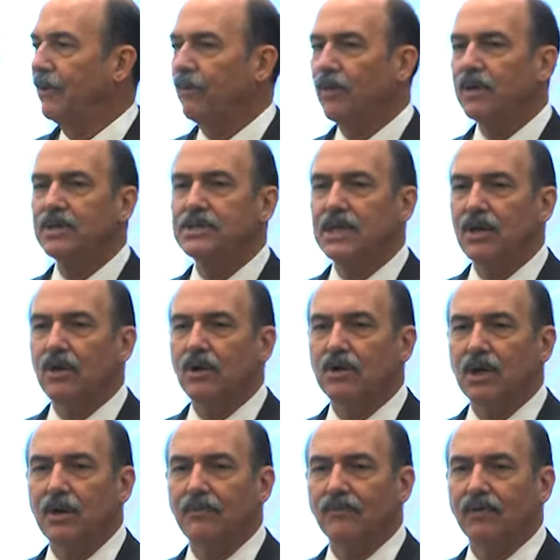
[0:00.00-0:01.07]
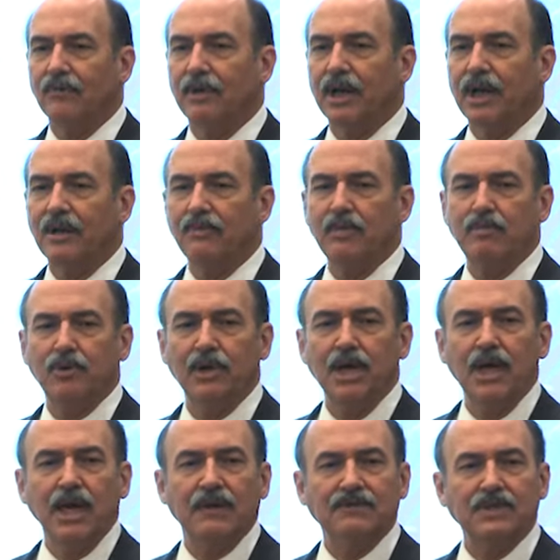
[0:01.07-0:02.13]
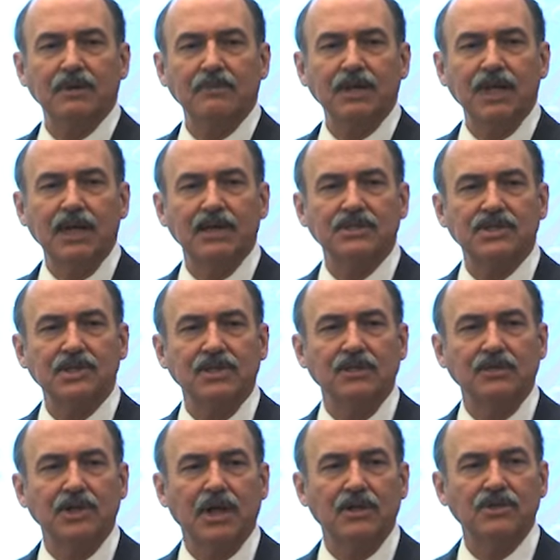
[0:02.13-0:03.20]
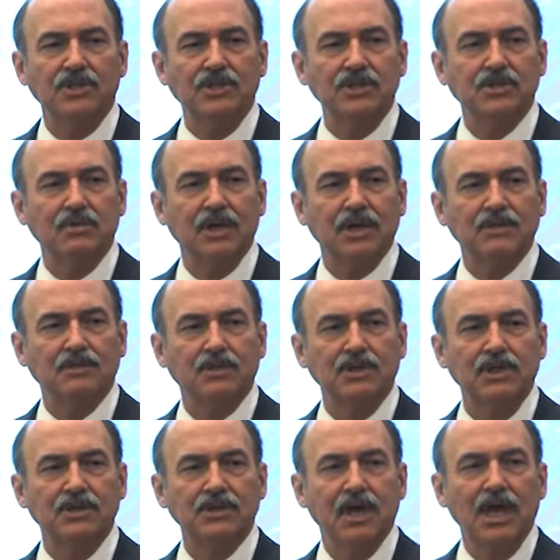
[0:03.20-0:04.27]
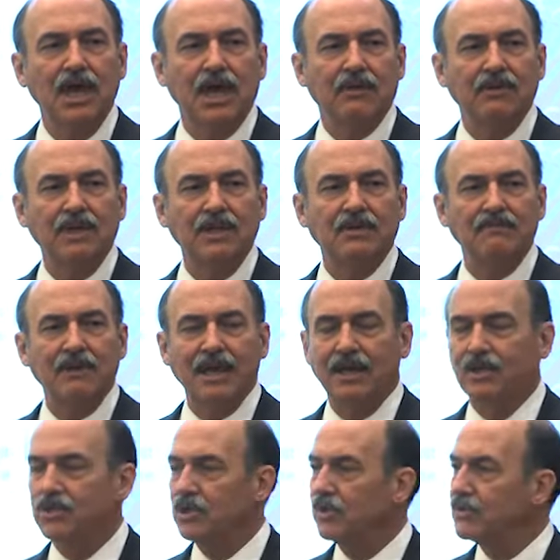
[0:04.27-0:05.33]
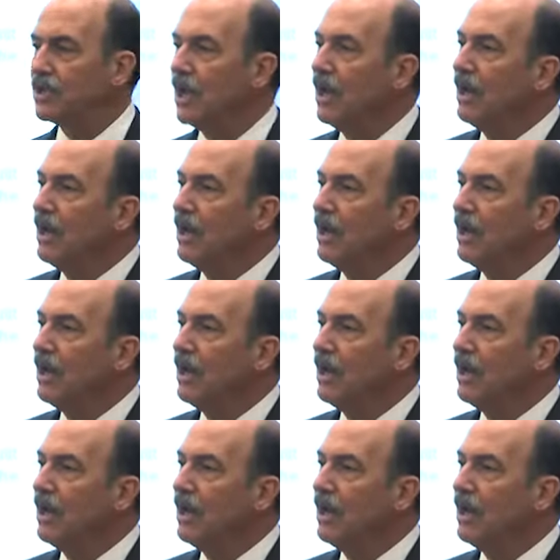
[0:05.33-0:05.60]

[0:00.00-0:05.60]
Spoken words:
Where does that all come from? And how do we put, if somebody has skill, knowledge, industry expertise, and we need to manage those.